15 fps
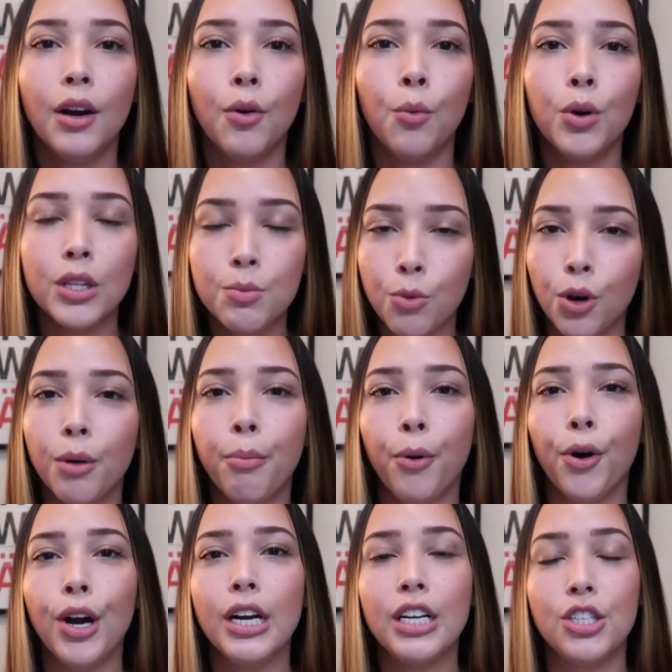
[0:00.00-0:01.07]
what's more
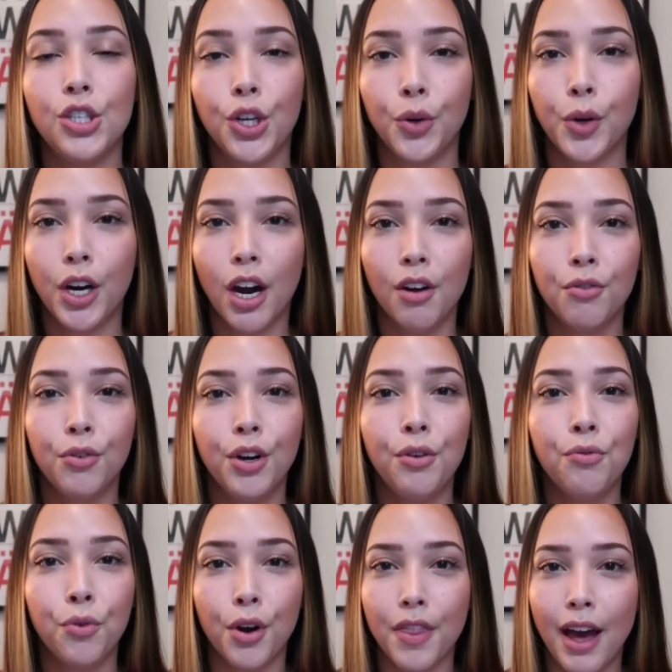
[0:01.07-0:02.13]
important is your recovery
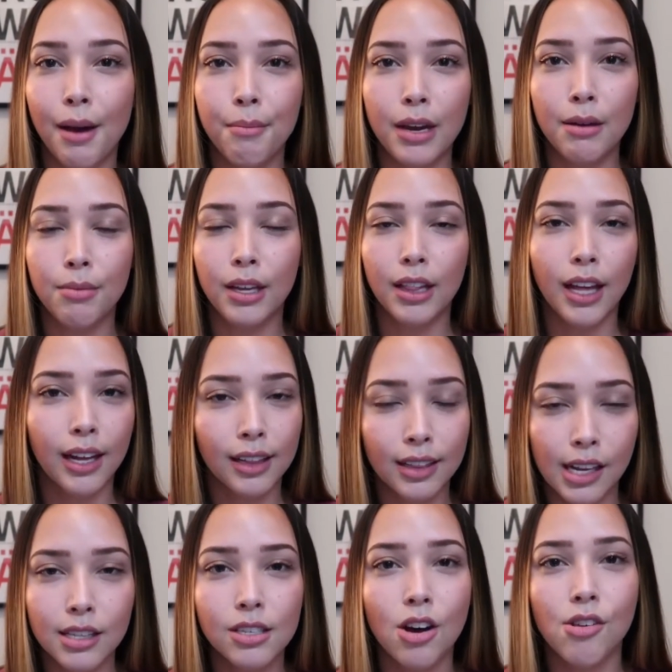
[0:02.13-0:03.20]
for that baby. Like,
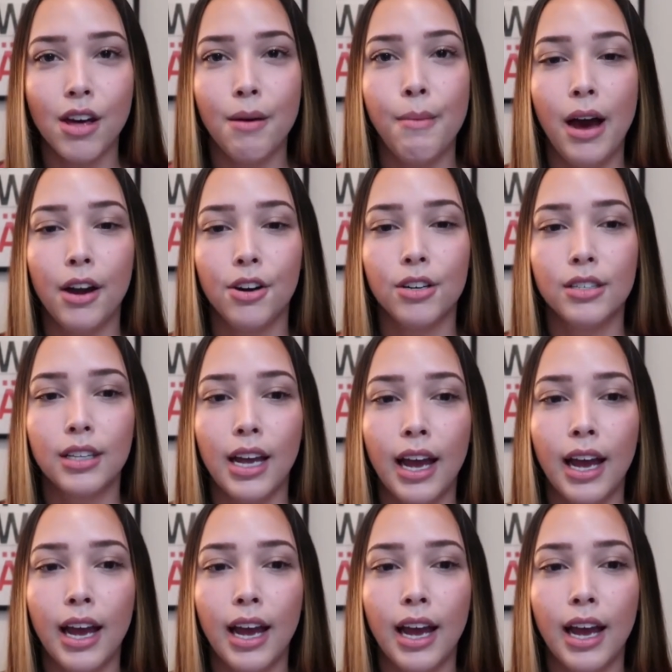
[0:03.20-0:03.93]
that's all that matters.